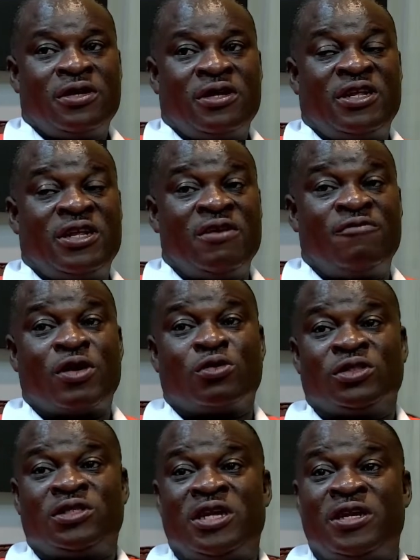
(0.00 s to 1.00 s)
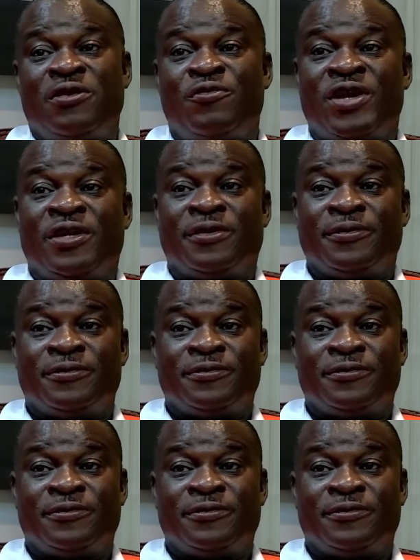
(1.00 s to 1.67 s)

They never consider the rain.